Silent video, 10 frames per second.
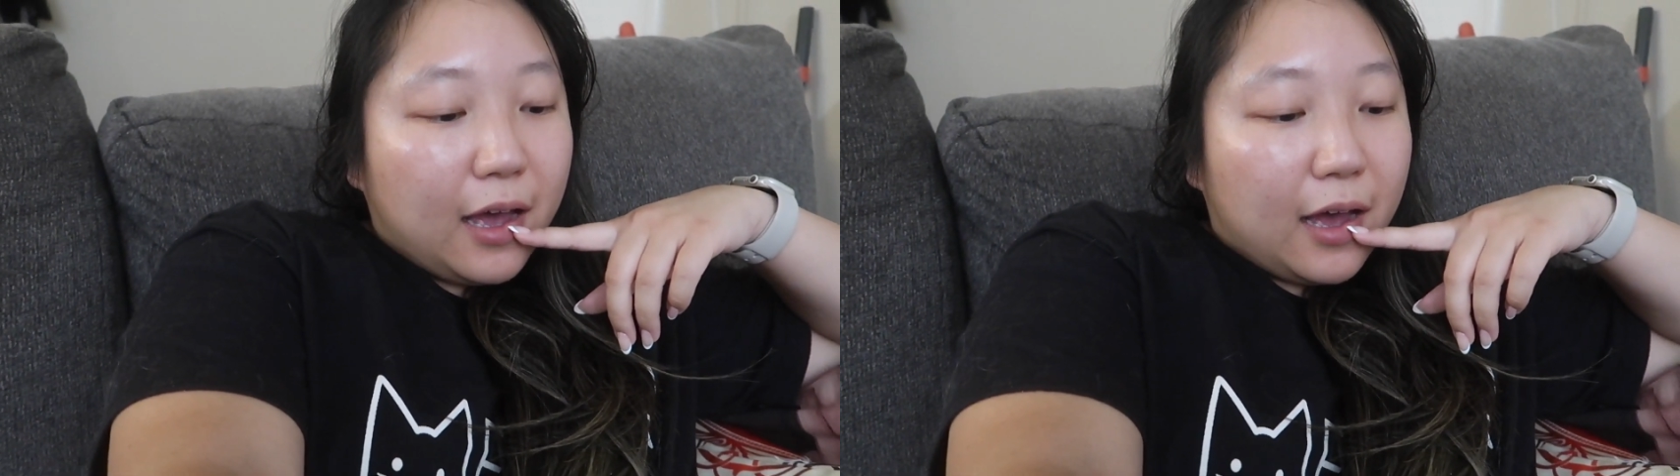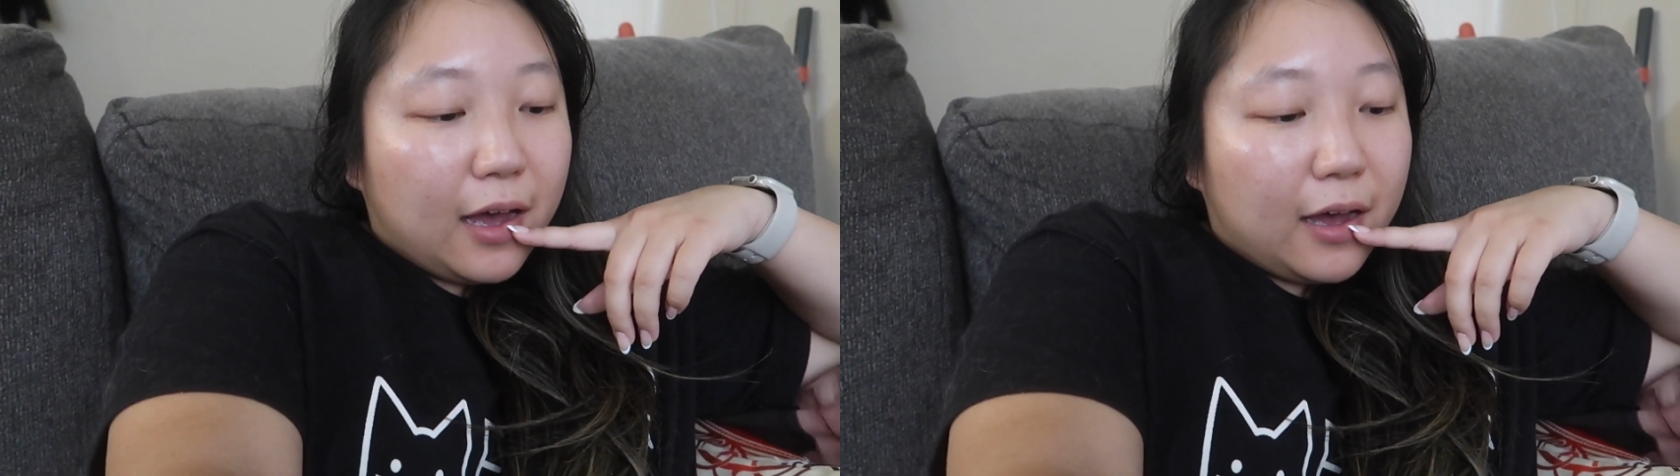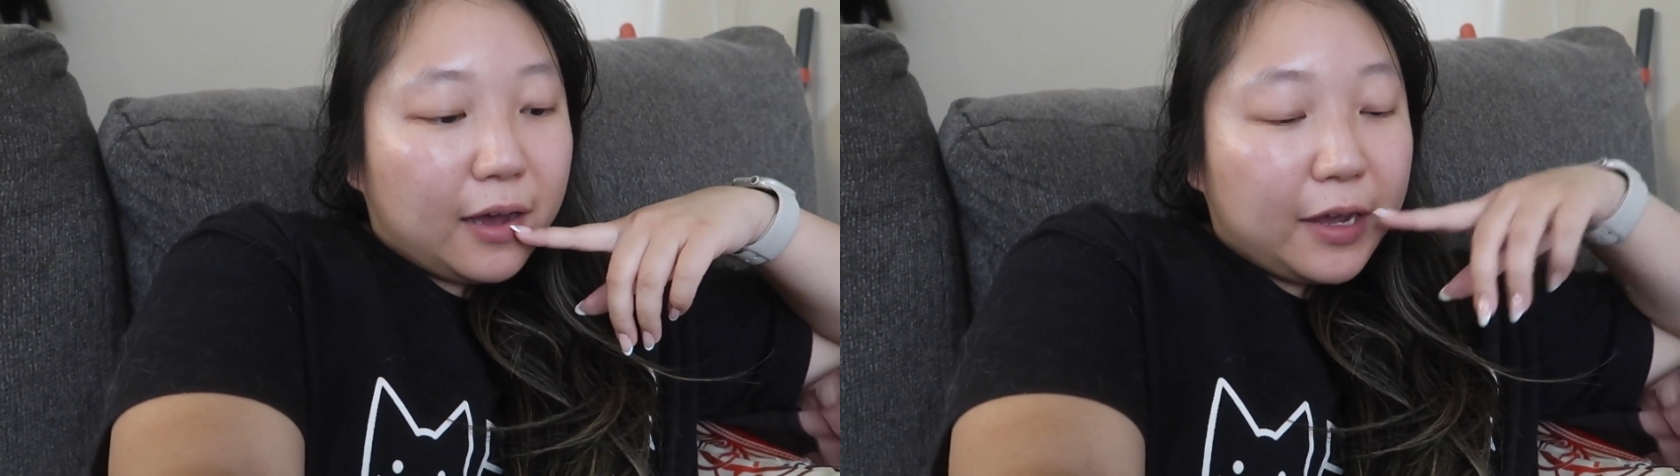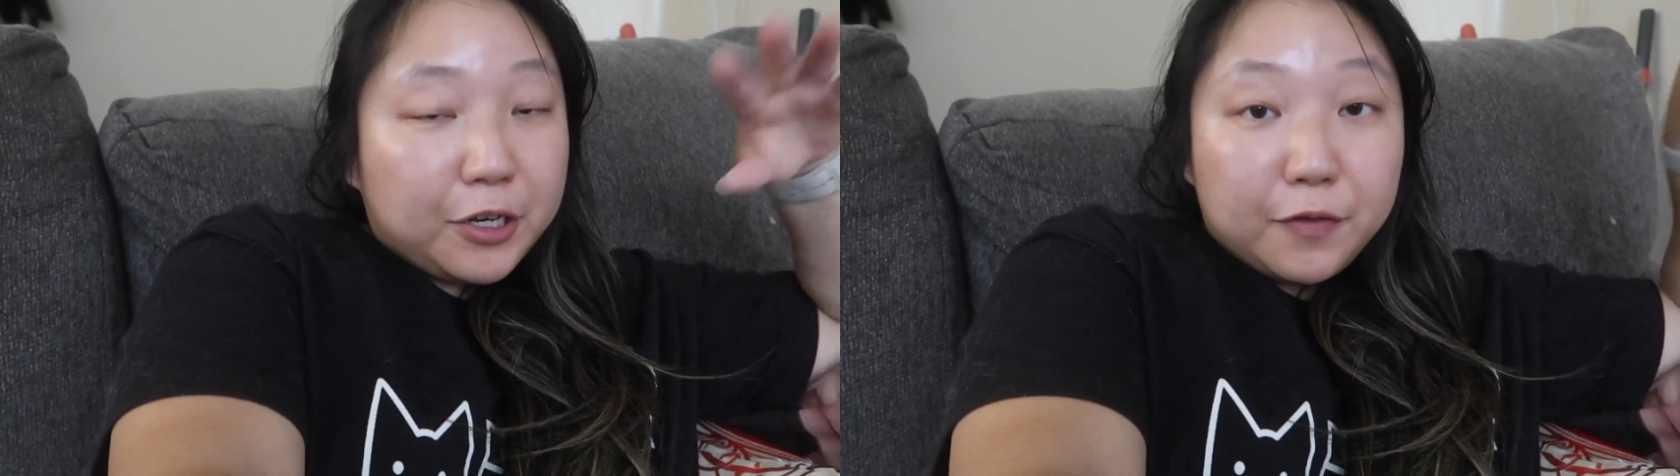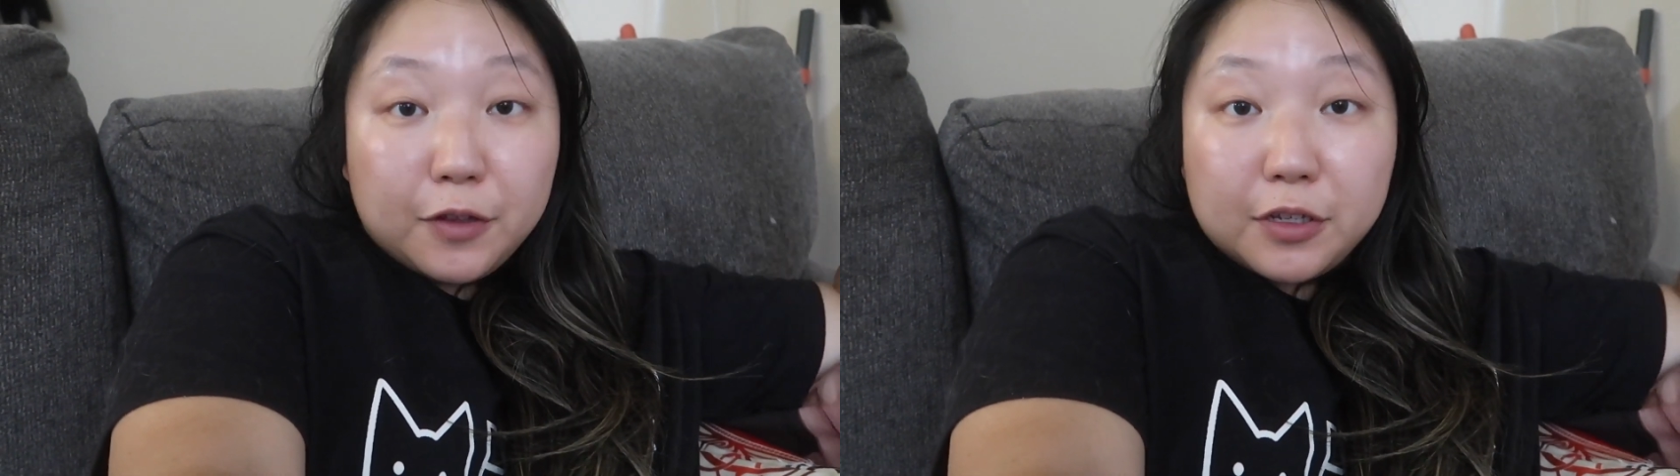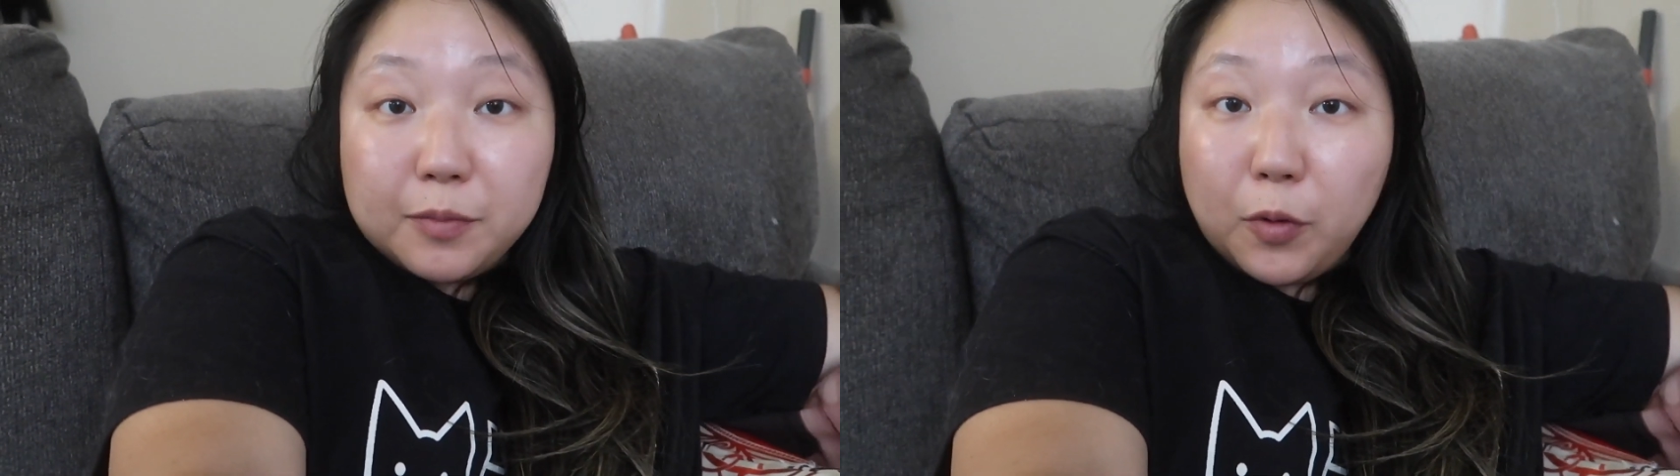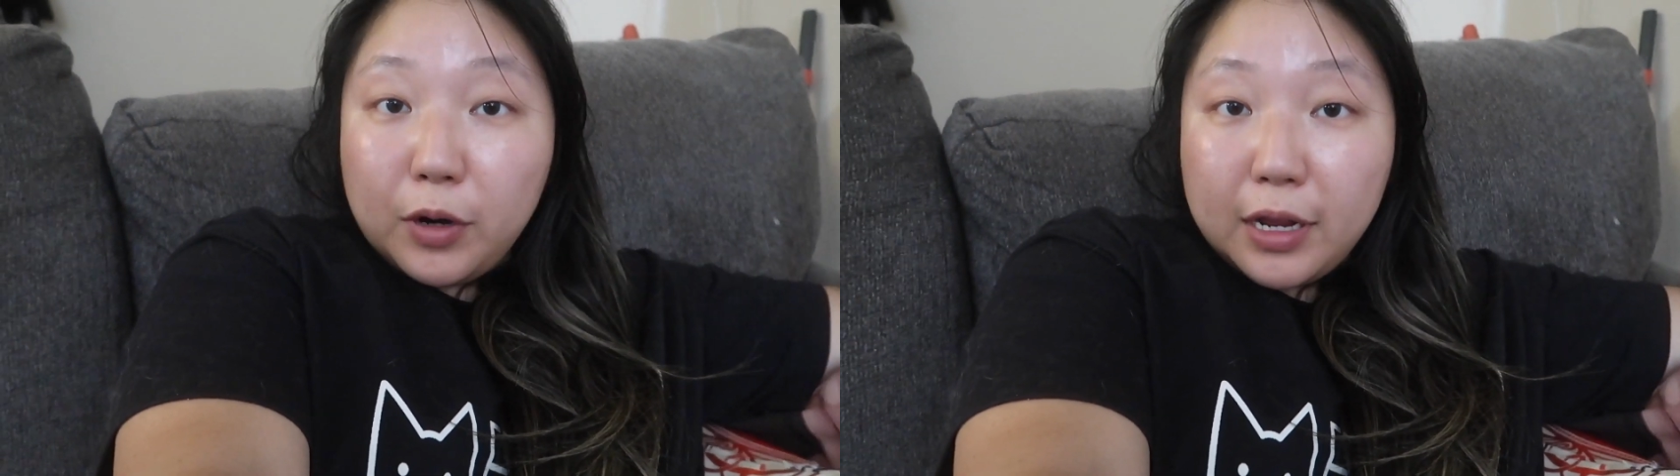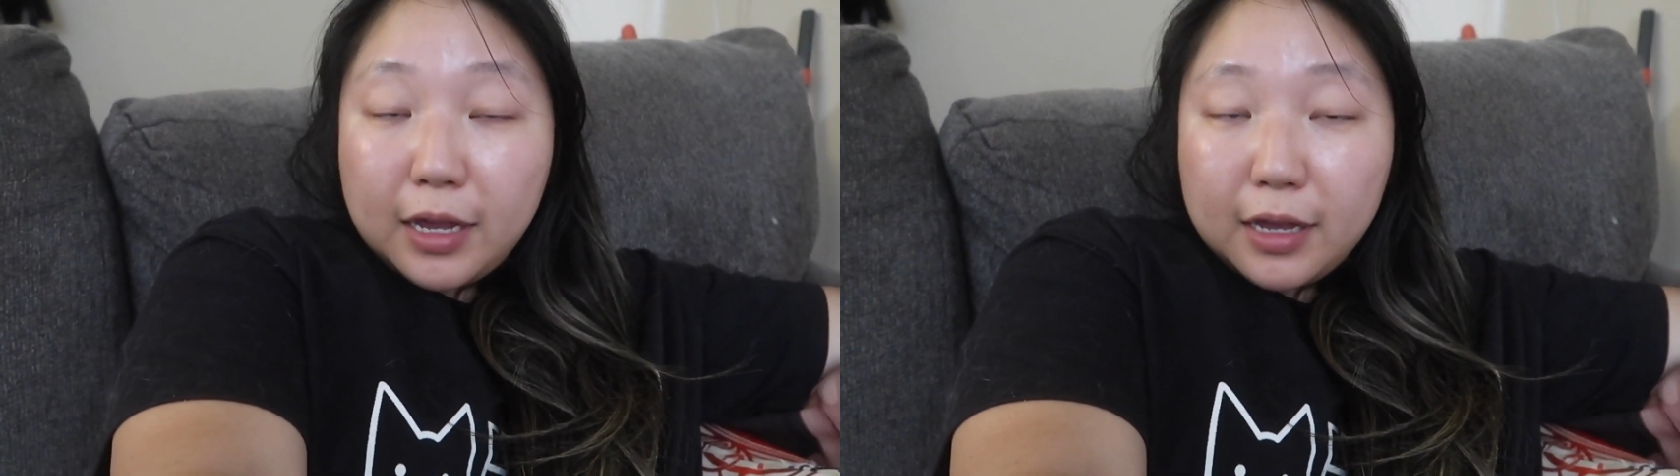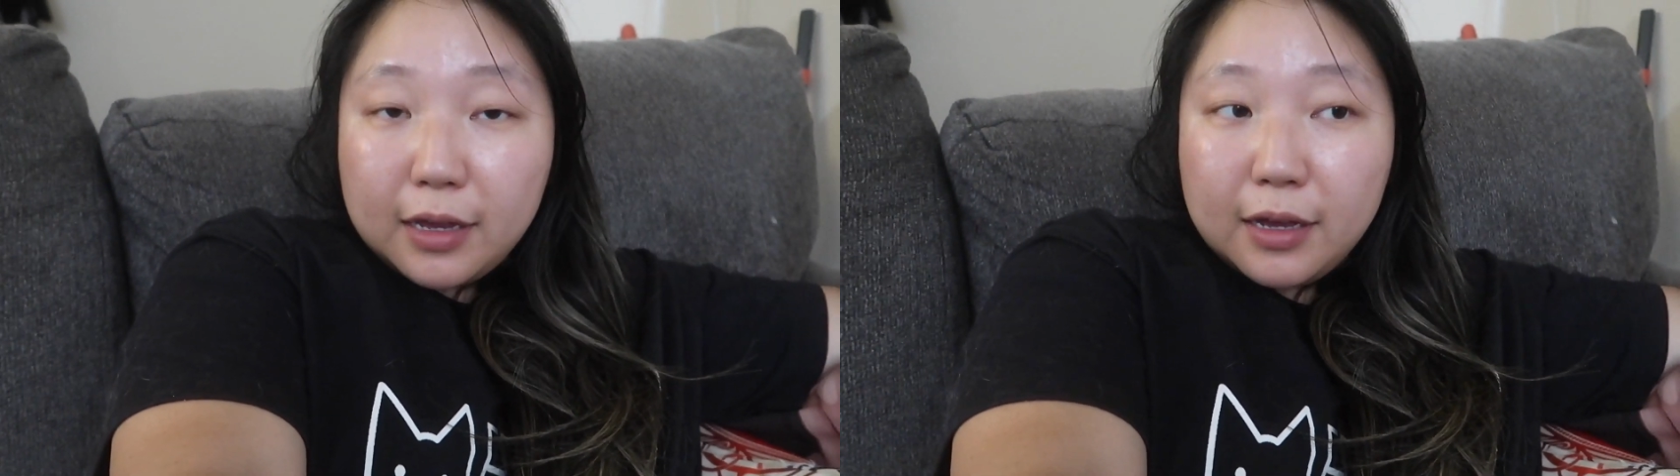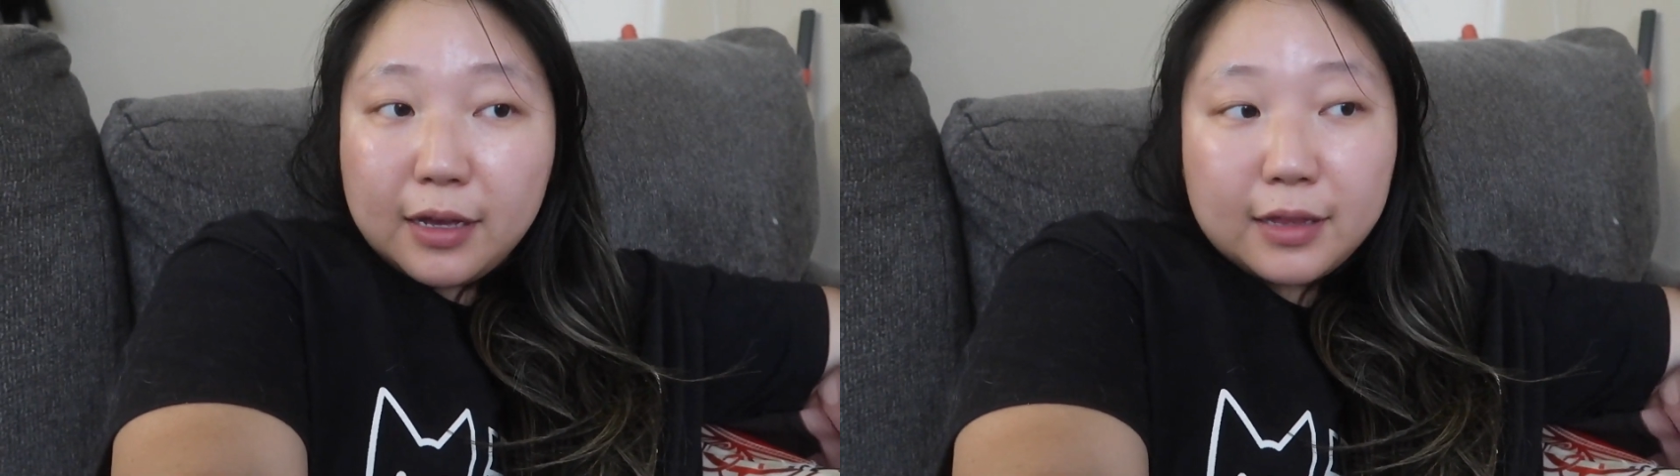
uh, interview this morning